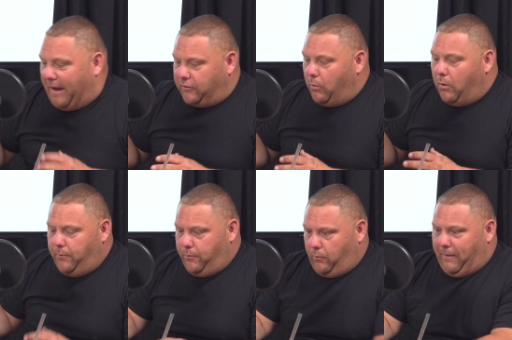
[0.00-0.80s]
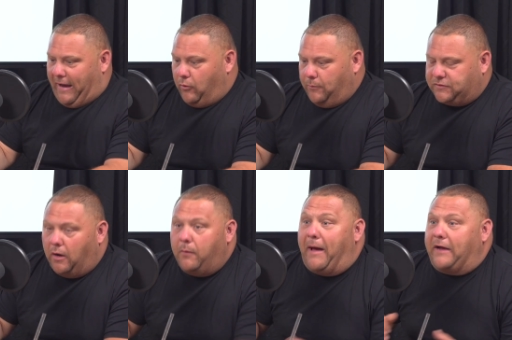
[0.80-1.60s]
to
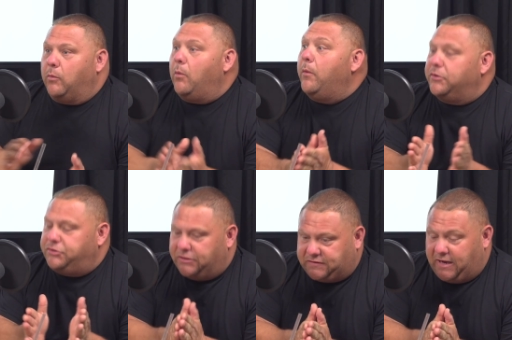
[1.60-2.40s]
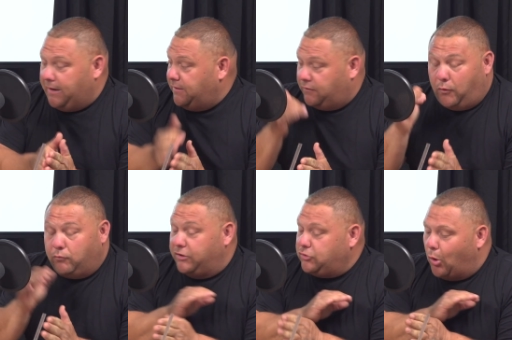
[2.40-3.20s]
what we were just saying, and this phone
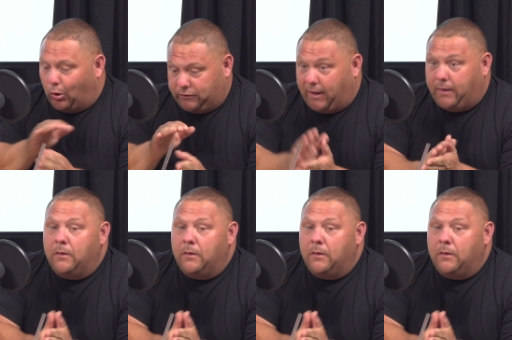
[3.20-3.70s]
rings all day.